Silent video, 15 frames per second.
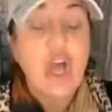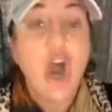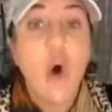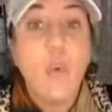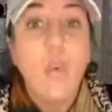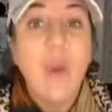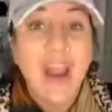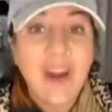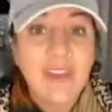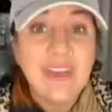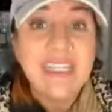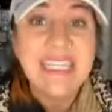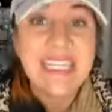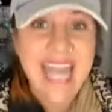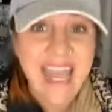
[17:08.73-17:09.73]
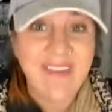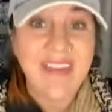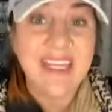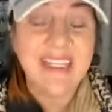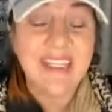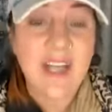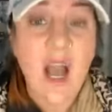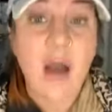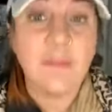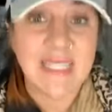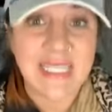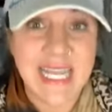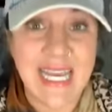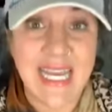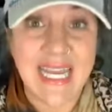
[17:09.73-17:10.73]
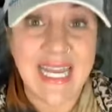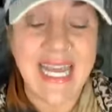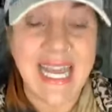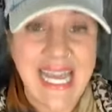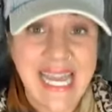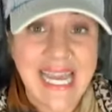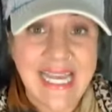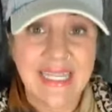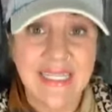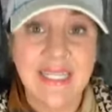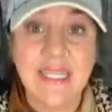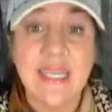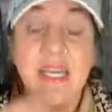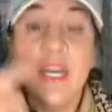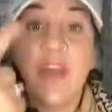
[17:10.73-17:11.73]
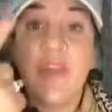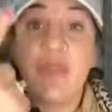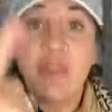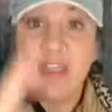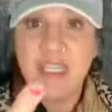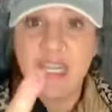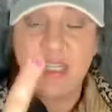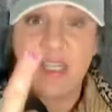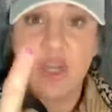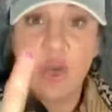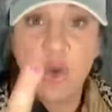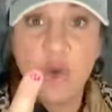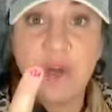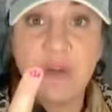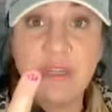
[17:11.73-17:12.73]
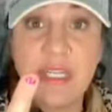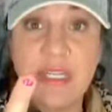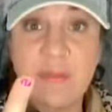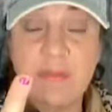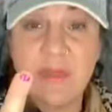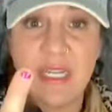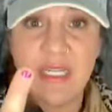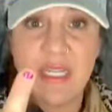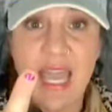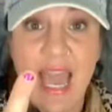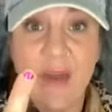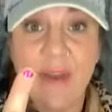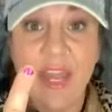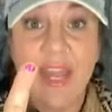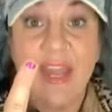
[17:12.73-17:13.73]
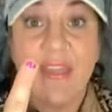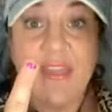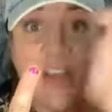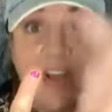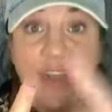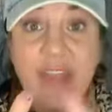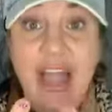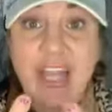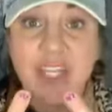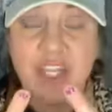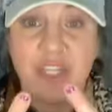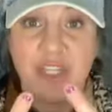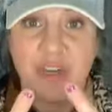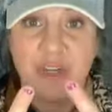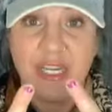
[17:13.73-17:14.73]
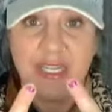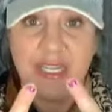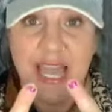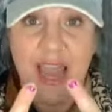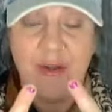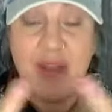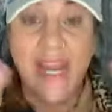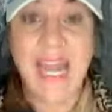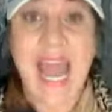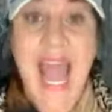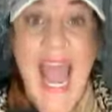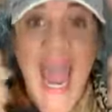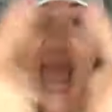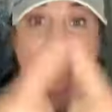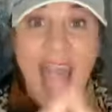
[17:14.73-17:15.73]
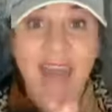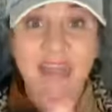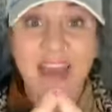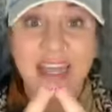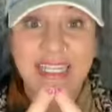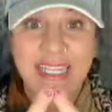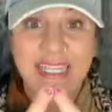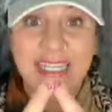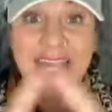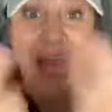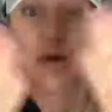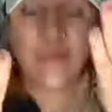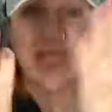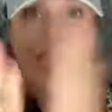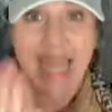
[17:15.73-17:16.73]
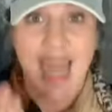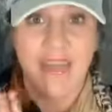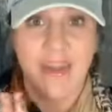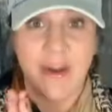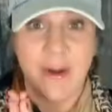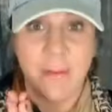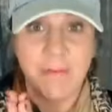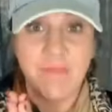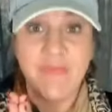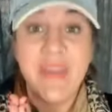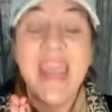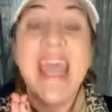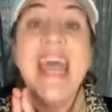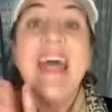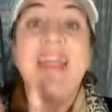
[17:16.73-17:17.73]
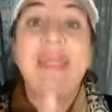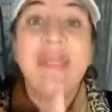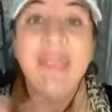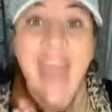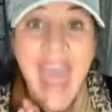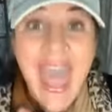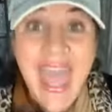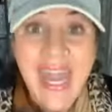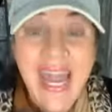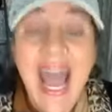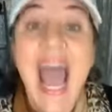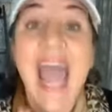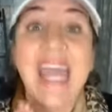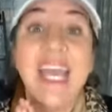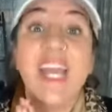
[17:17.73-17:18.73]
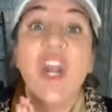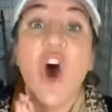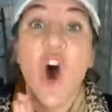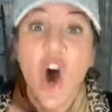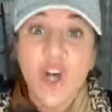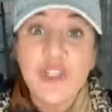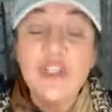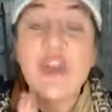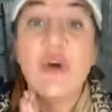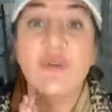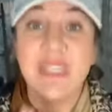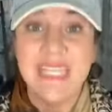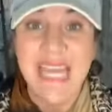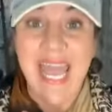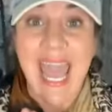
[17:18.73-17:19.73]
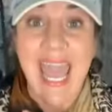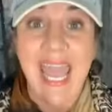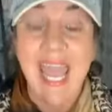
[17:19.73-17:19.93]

where the savings comes in is the, the kudos is discounted. The collections are discounted. I add that discount together. Then I can also say,